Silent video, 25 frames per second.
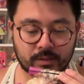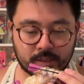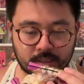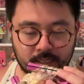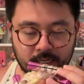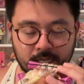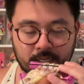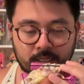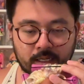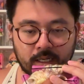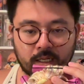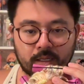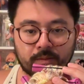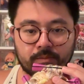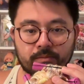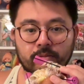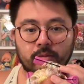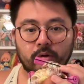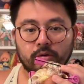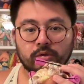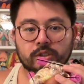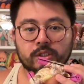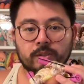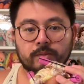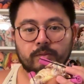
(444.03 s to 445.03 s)
I need
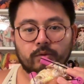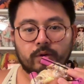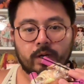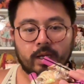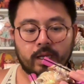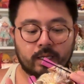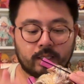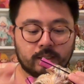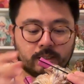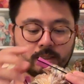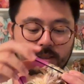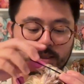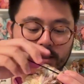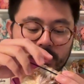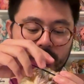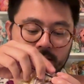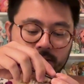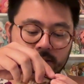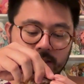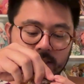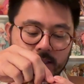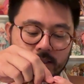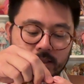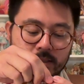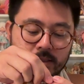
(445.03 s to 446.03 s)
multiple hands to do
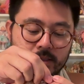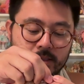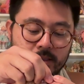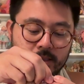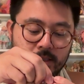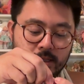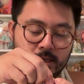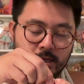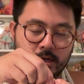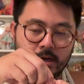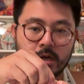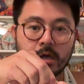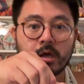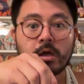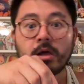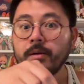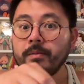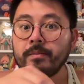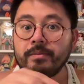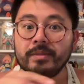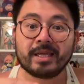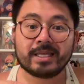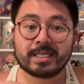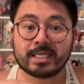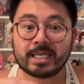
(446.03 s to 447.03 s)
this.
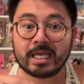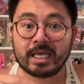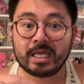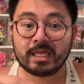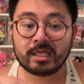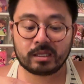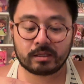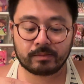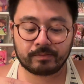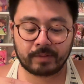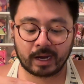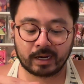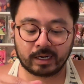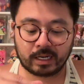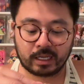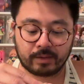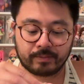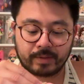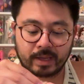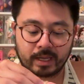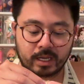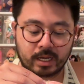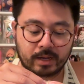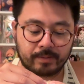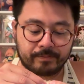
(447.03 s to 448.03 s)
The teeth biting
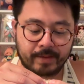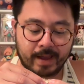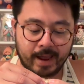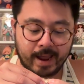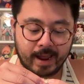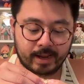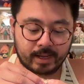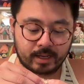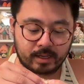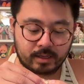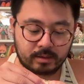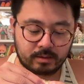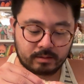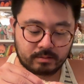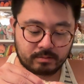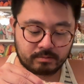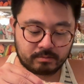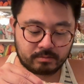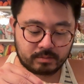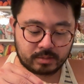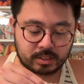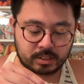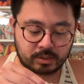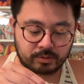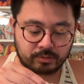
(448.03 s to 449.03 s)
may come back,
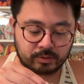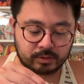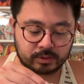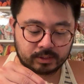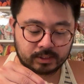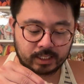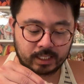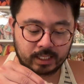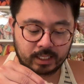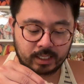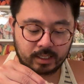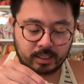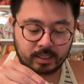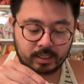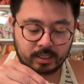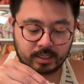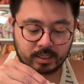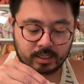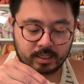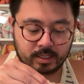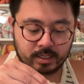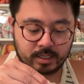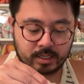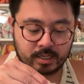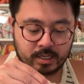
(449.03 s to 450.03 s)
so we'll see.
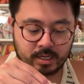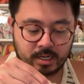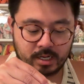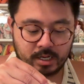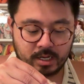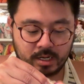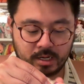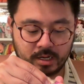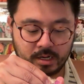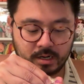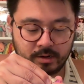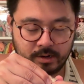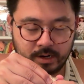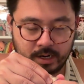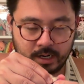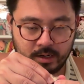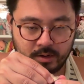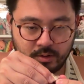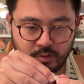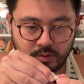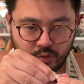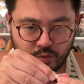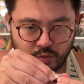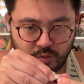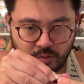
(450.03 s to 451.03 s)
All right,
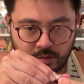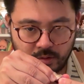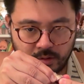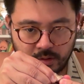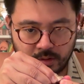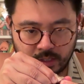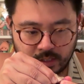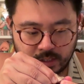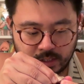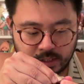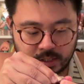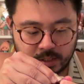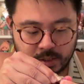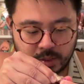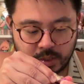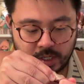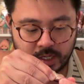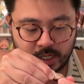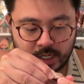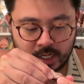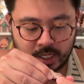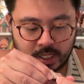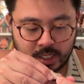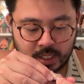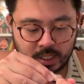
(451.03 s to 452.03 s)
let's
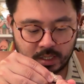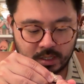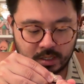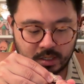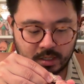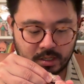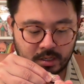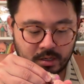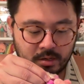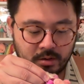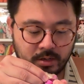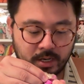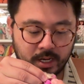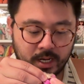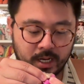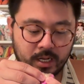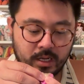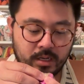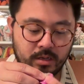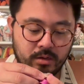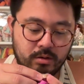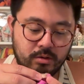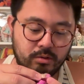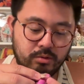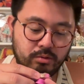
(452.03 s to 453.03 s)
try...
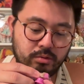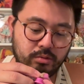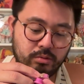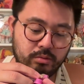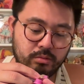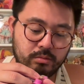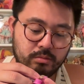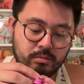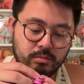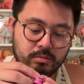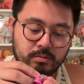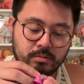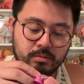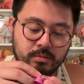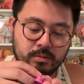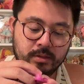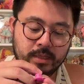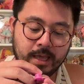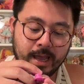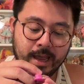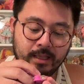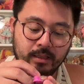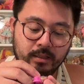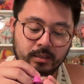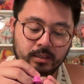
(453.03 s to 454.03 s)
Okay, ooh,
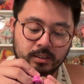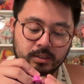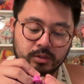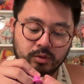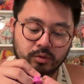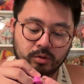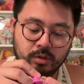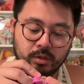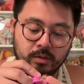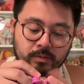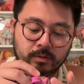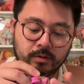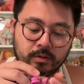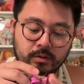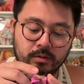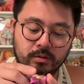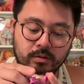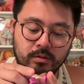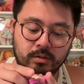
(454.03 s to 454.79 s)
that looks horrible.